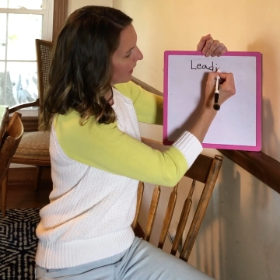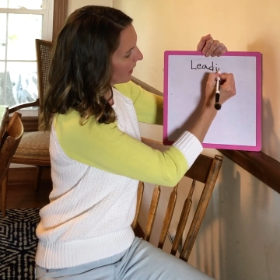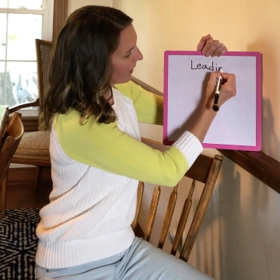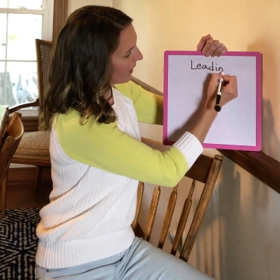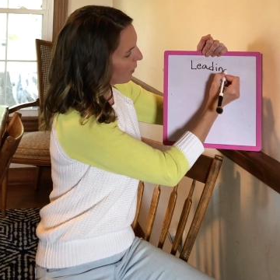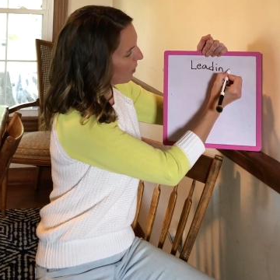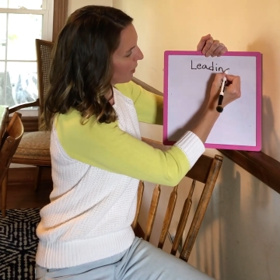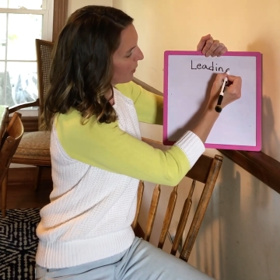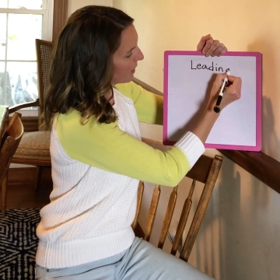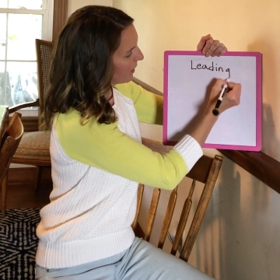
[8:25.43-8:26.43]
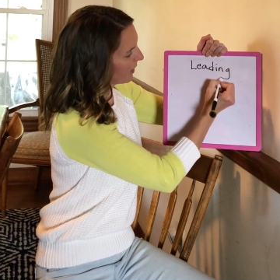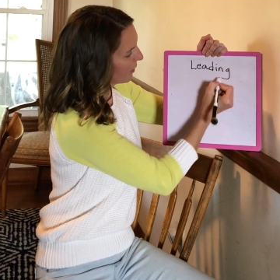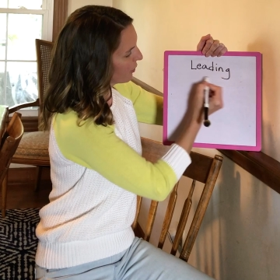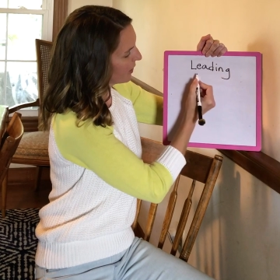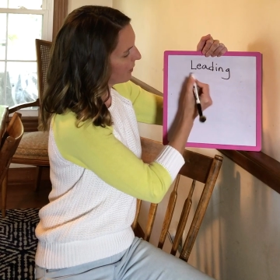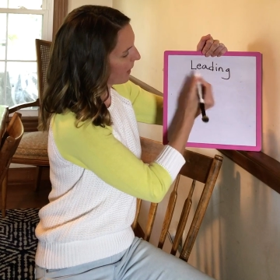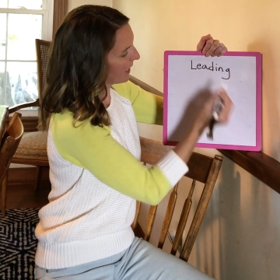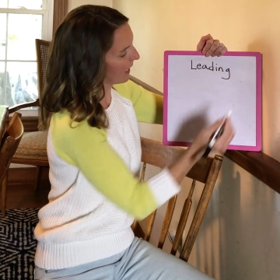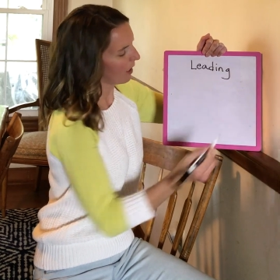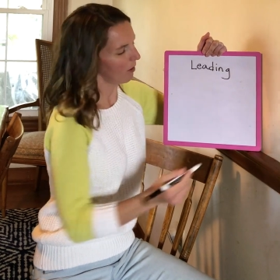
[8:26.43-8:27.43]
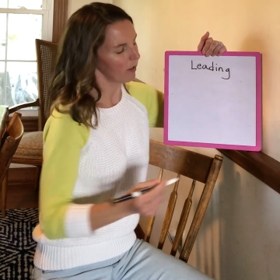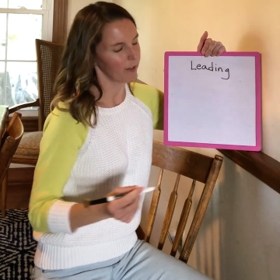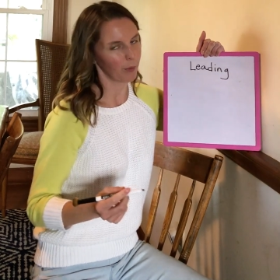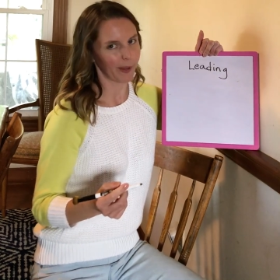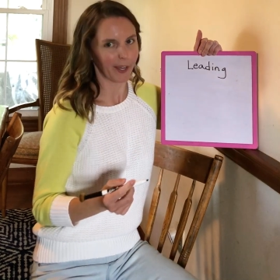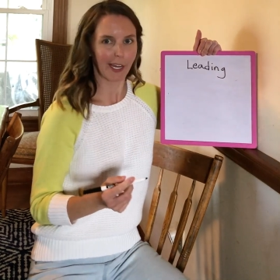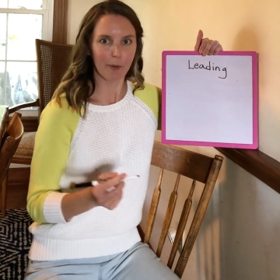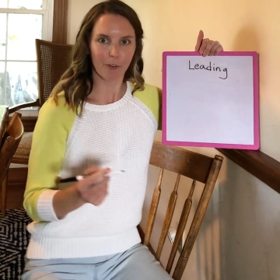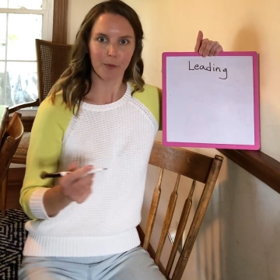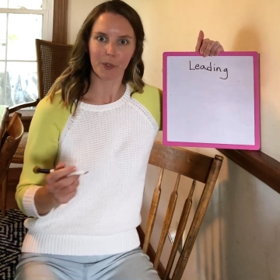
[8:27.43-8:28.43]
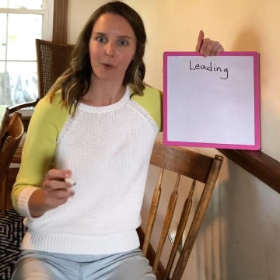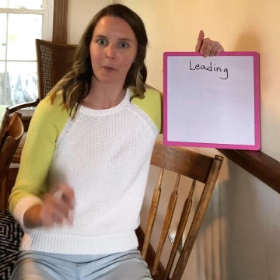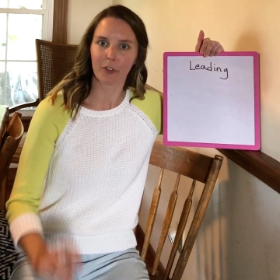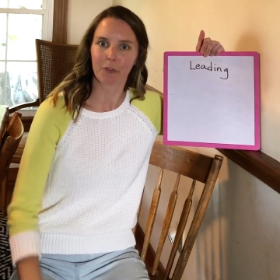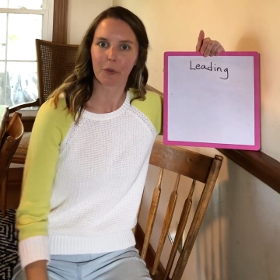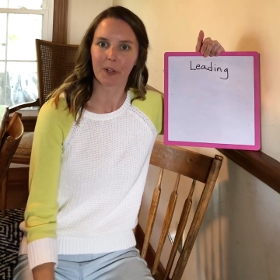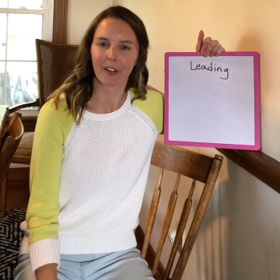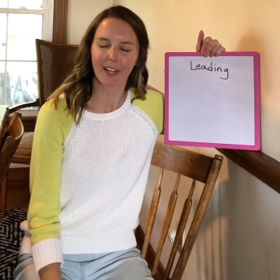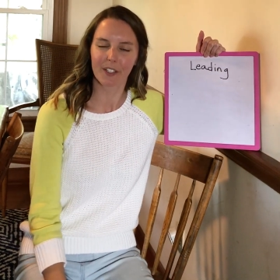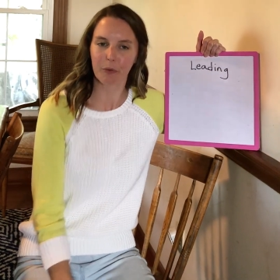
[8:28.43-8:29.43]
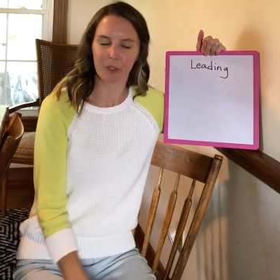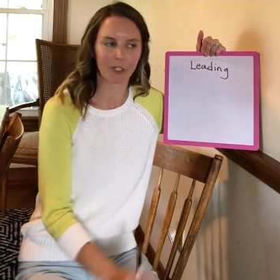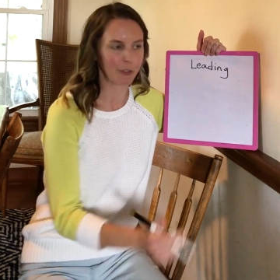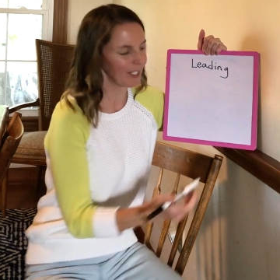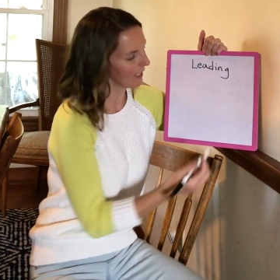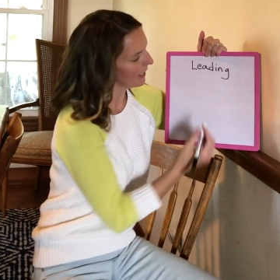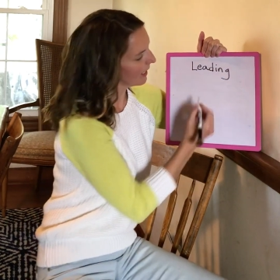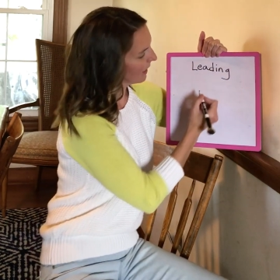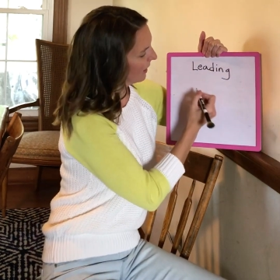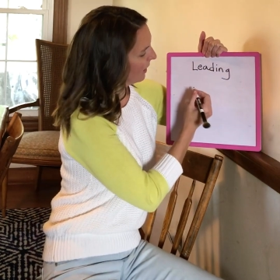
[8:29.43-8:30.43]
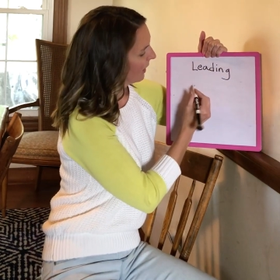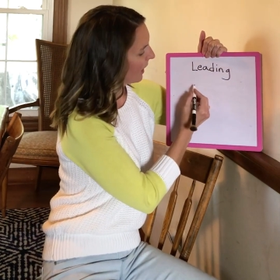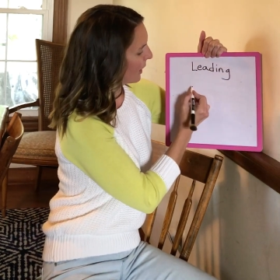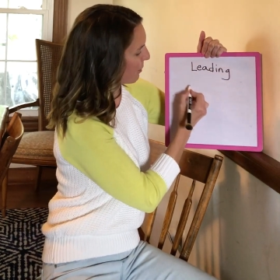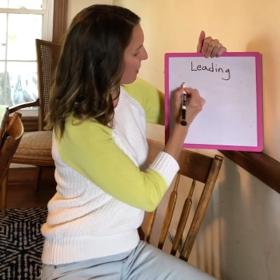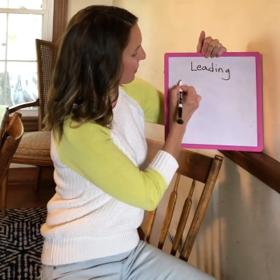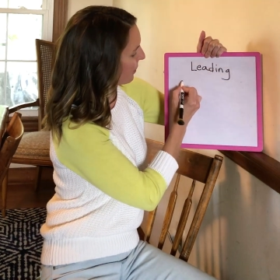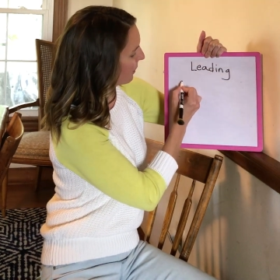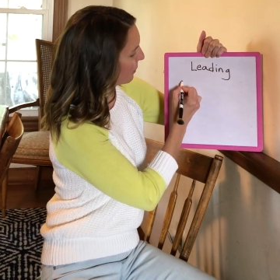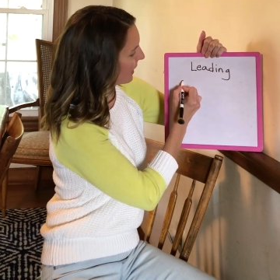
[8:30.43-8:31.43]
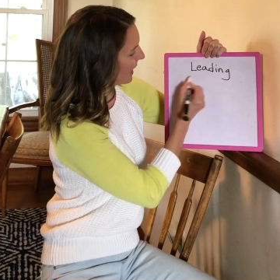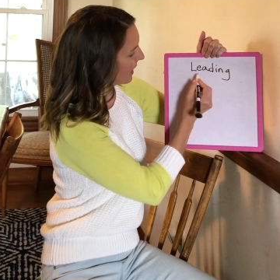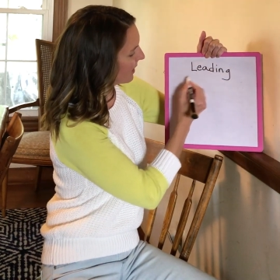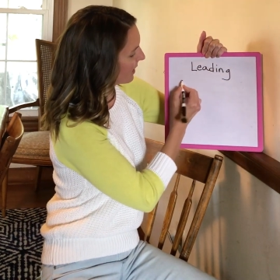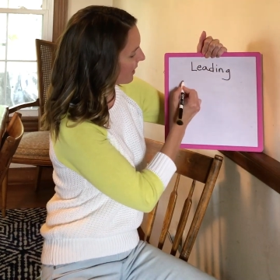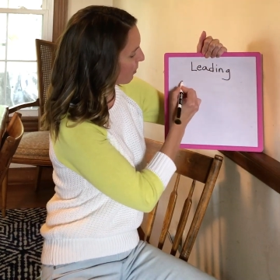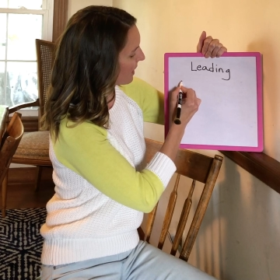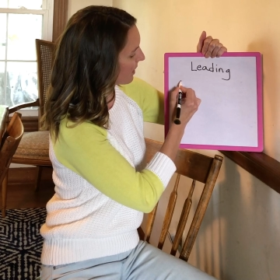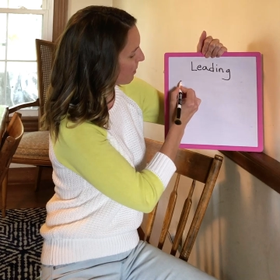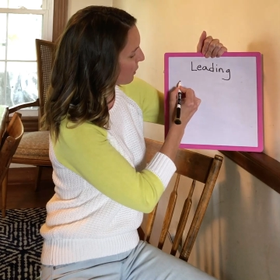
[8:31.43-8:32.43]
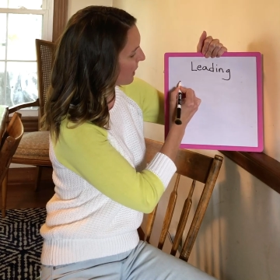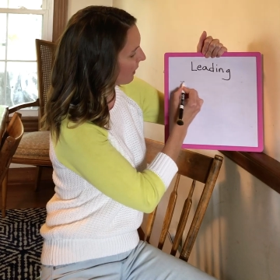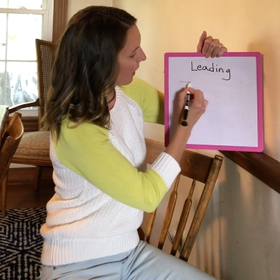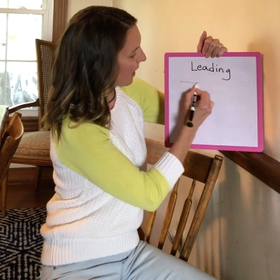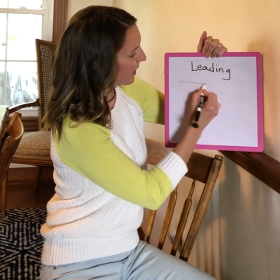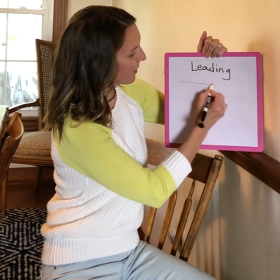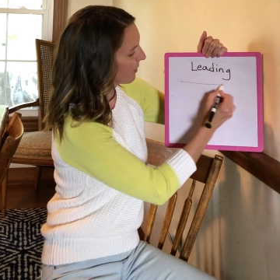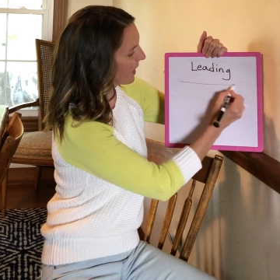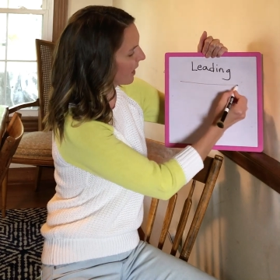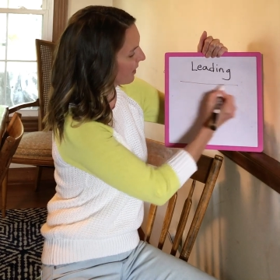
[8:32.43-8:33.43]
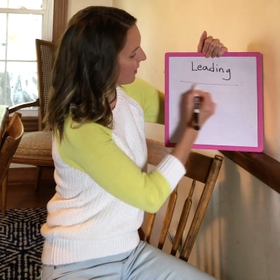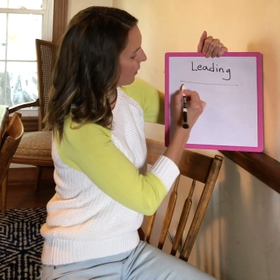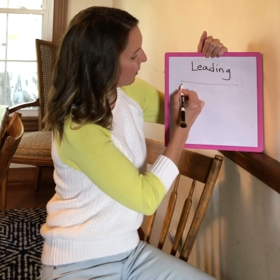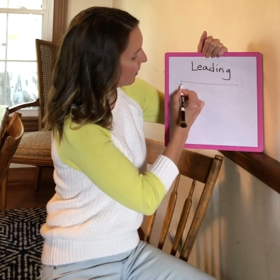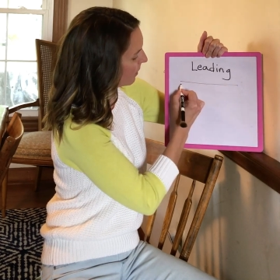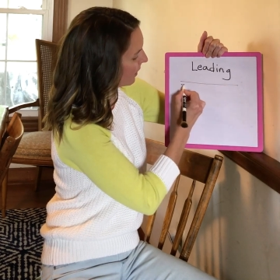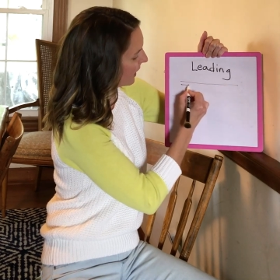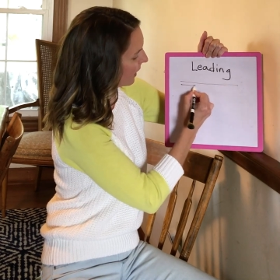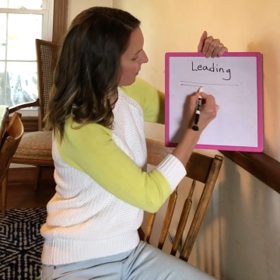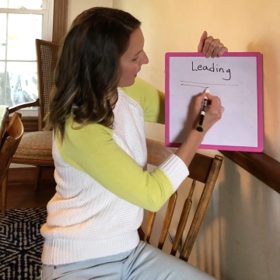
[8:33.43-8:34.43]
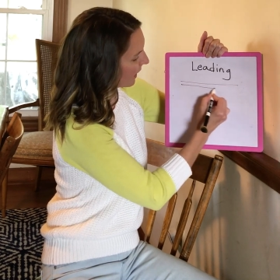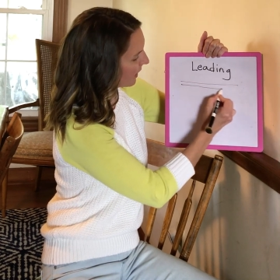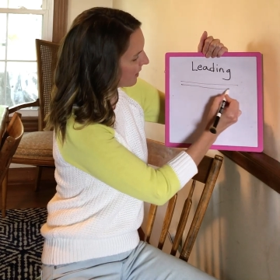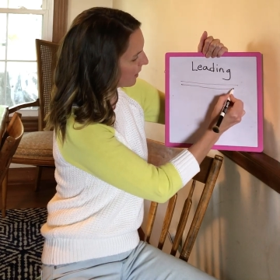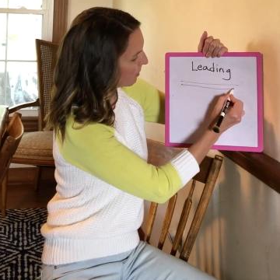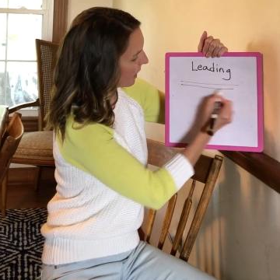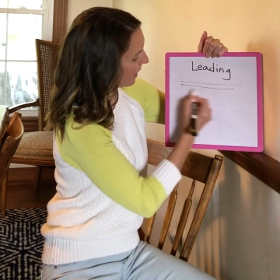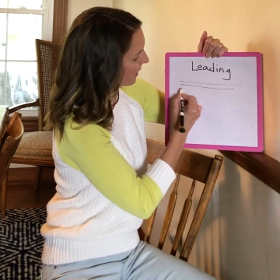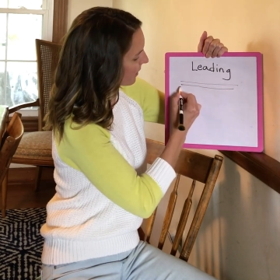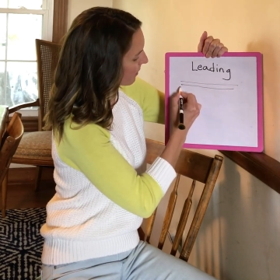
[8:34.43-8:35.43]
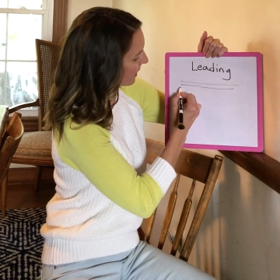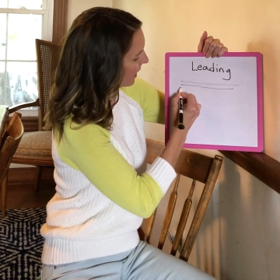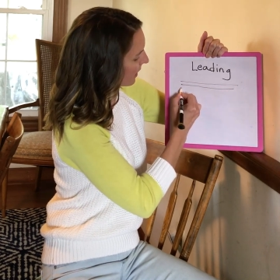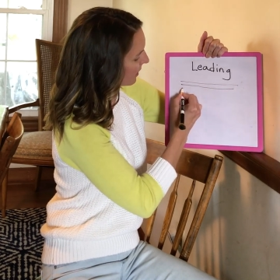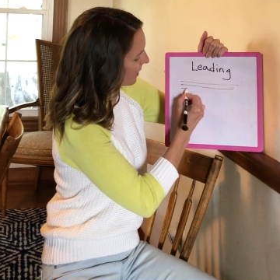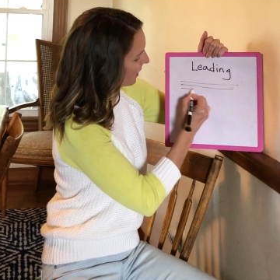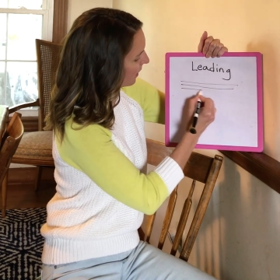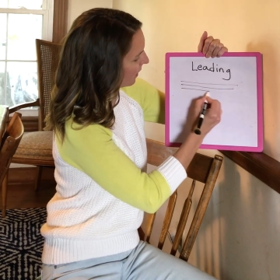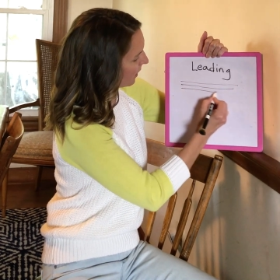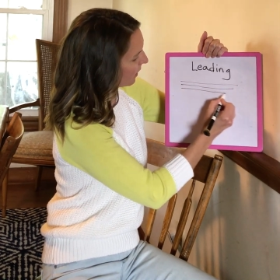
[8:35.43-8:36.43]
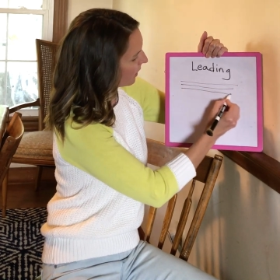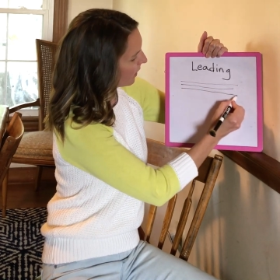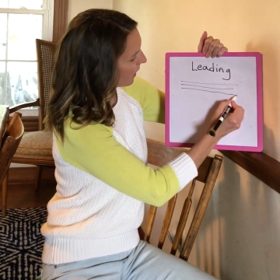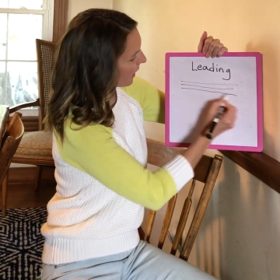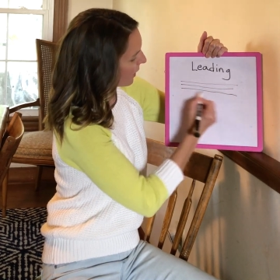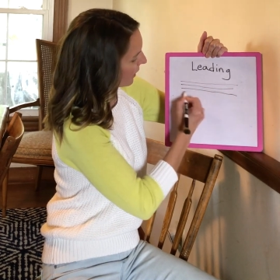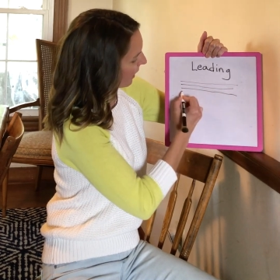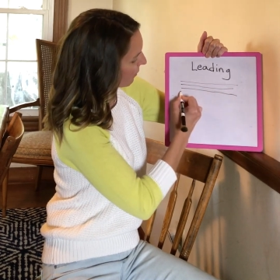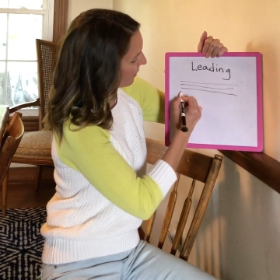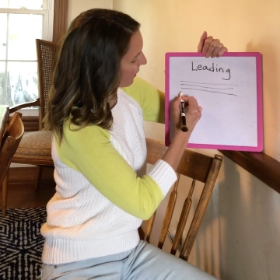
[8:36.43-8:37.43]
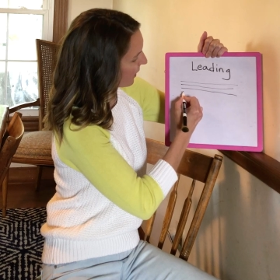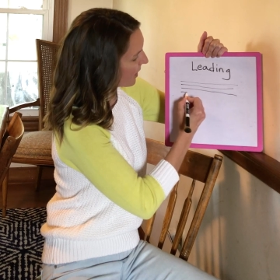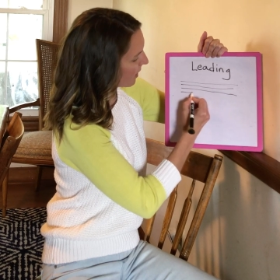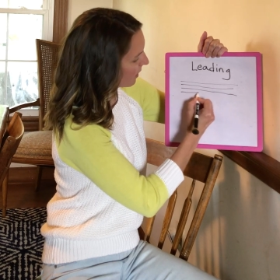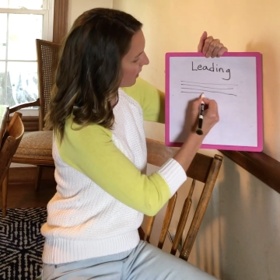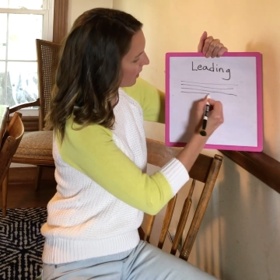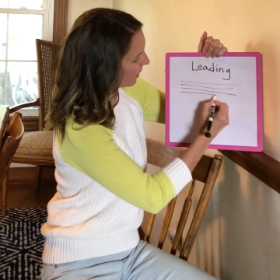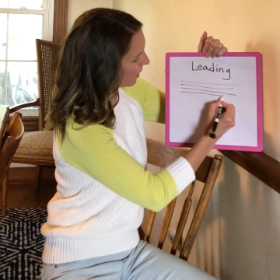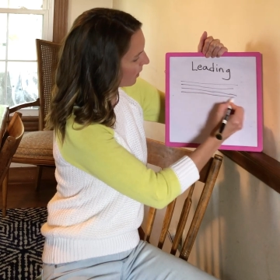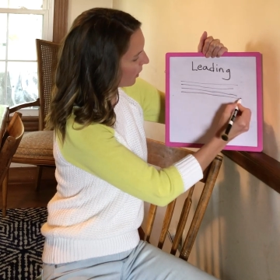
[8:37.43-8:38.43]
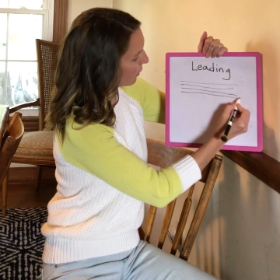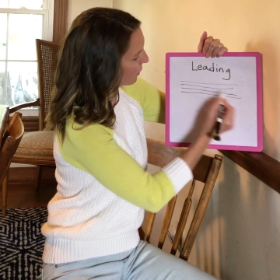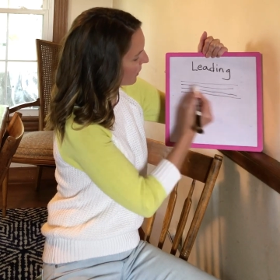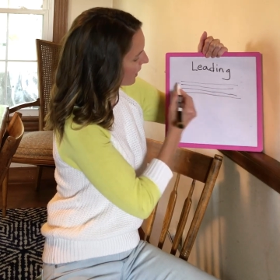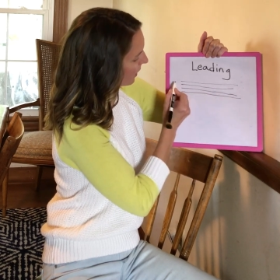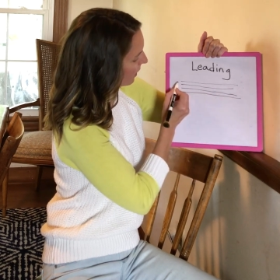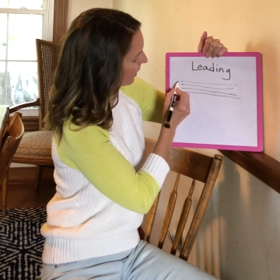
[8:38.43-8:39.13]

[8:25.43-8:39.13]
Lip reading: And I won't go into the history right now of where that came from, but normally if we were in class, we would understand that. But what that is a spacing between lines of text. So again, if I had some lines of text, I could have a very close